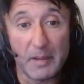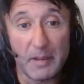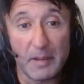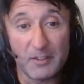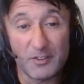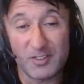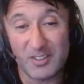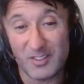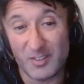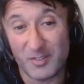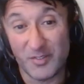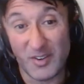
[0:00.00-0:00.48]

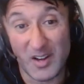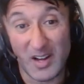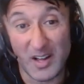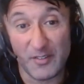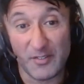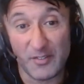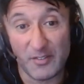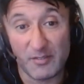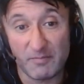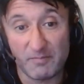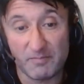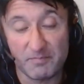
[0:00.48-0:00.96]
bench, that's
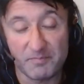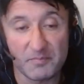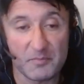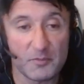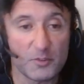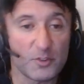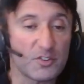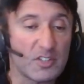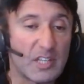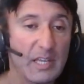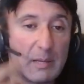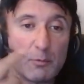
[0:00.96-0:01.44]
five.
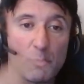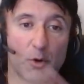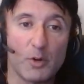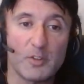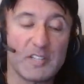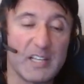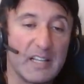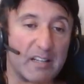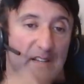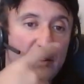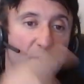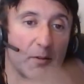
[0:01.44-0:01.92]
Just keep
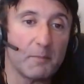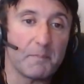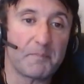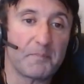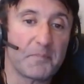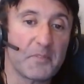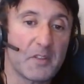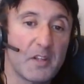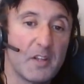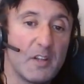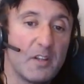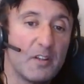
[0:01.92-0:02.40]
rotating them.
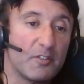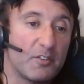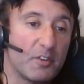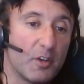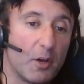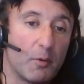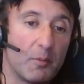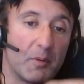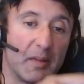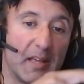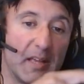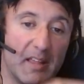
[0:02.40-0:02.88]

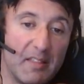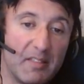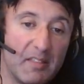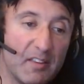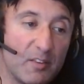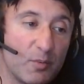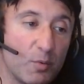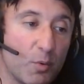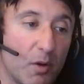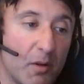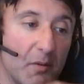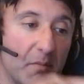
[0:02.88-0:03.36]
So hit
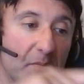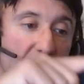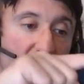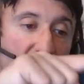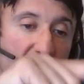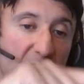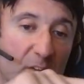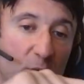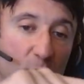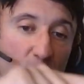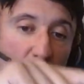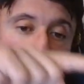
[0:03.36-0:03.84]
this one,
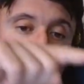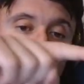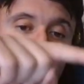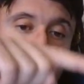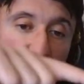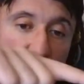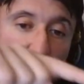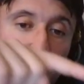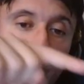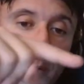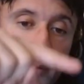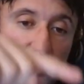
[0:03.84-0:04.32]
this one,
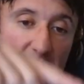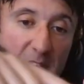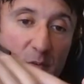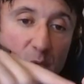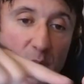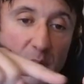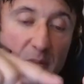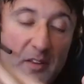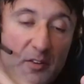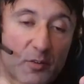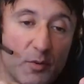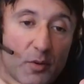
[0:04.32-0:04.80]
this one,
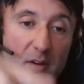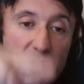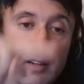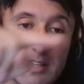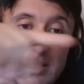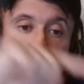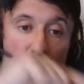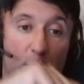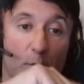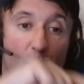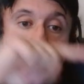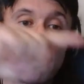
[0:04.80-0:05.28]
this one, this one.
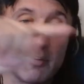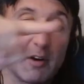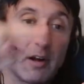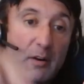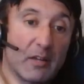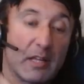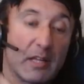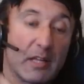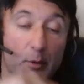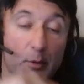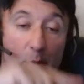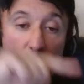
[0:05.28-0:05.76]
Keep going
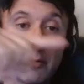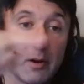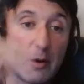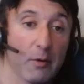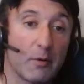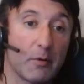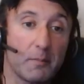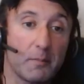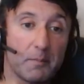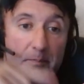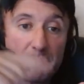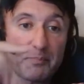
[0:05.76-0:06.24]
around, keep going
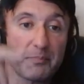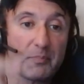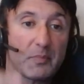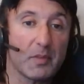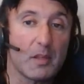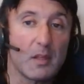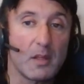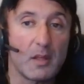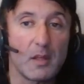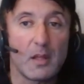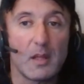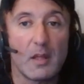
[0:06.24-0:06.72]
around.
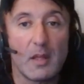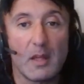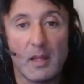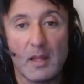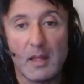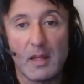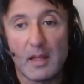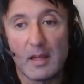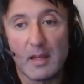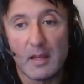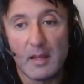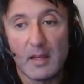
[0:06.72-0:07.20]

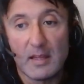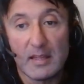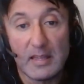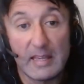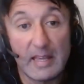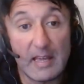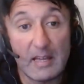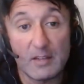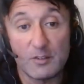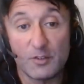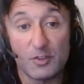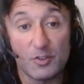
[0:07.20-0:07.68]

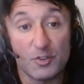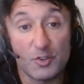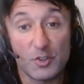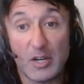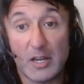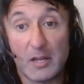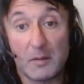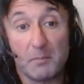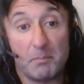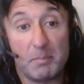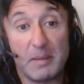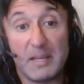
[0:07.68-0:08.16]
Yeah, just
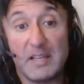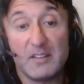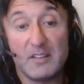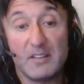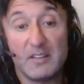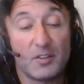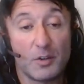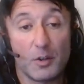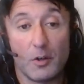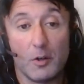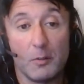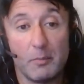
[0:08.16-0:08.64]
try and
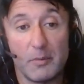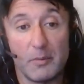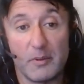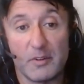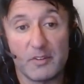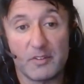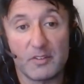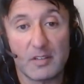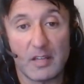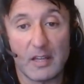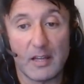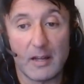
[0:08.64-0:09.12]
beat your
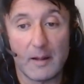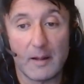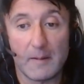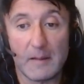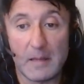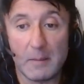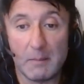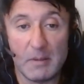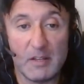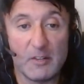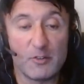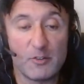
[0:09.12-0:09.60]
numbers.
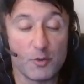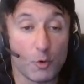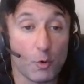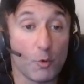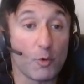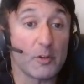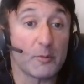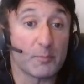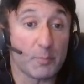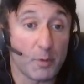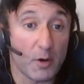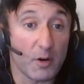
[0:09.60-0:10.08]
It means you're
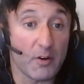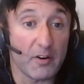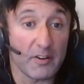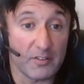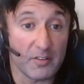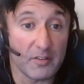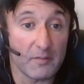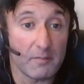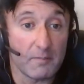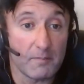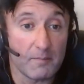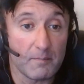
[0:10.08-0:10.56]
always
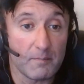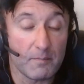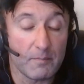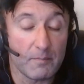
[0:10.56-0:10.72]
progressing.